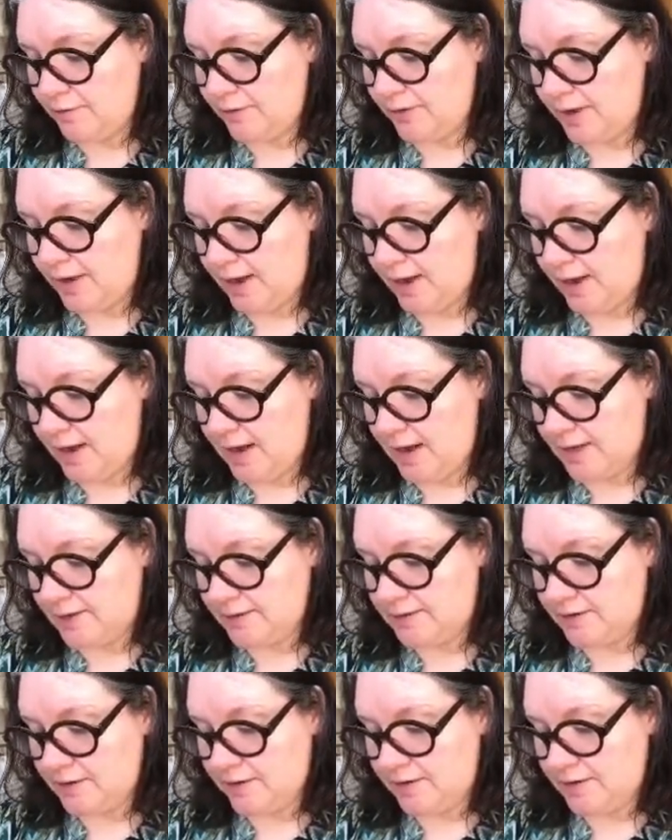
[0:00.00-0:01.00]
the
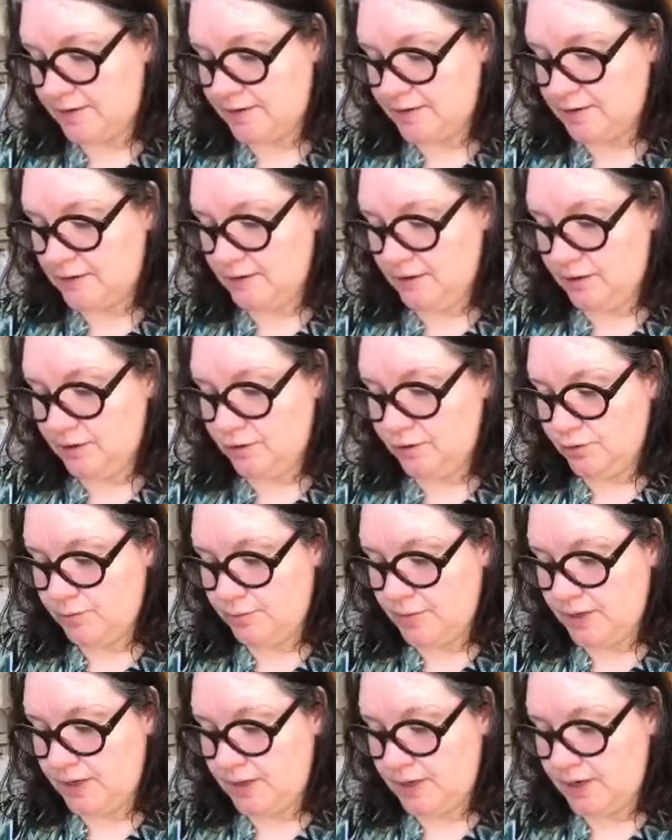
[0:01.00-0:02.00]
hats on his
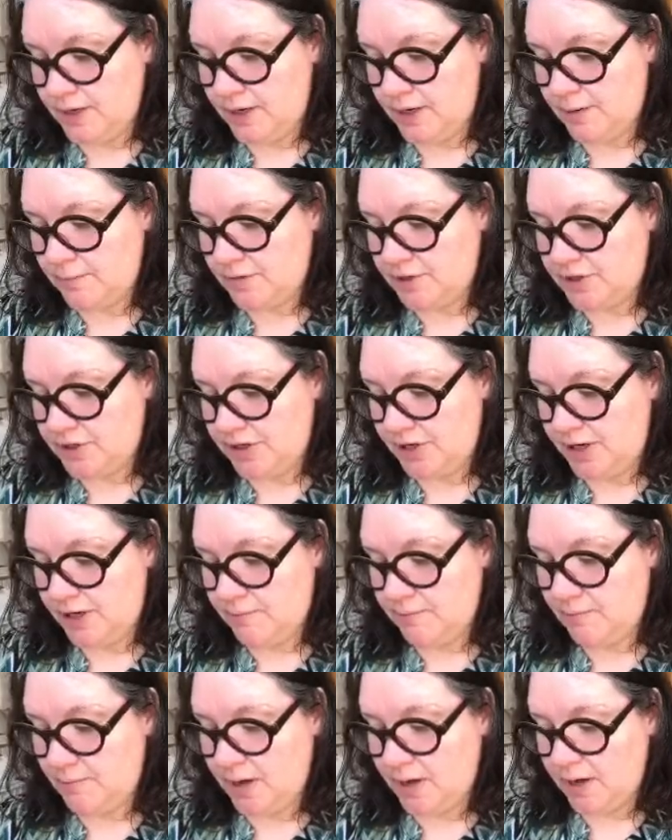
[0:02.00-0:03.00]
loom knitting machine.
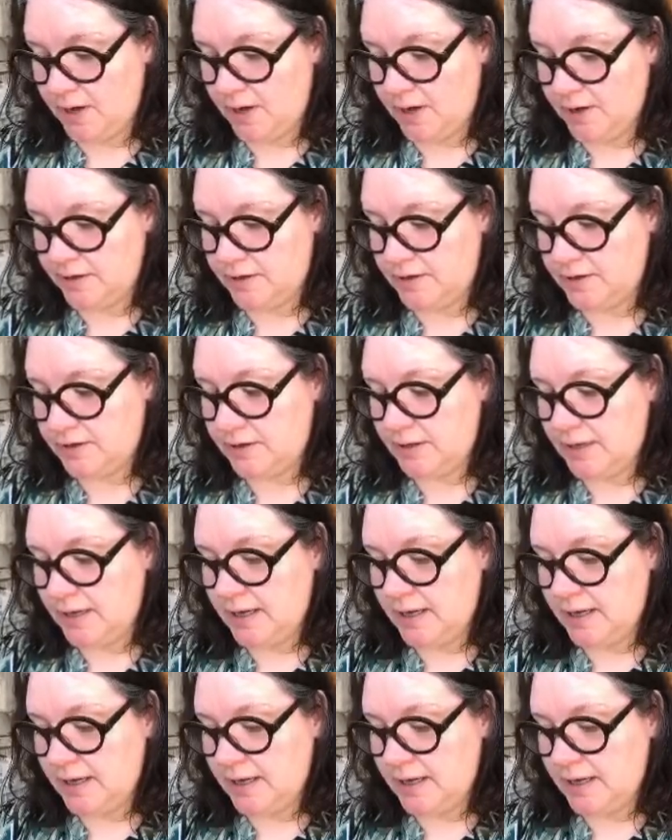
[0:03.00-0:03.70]
My goodness.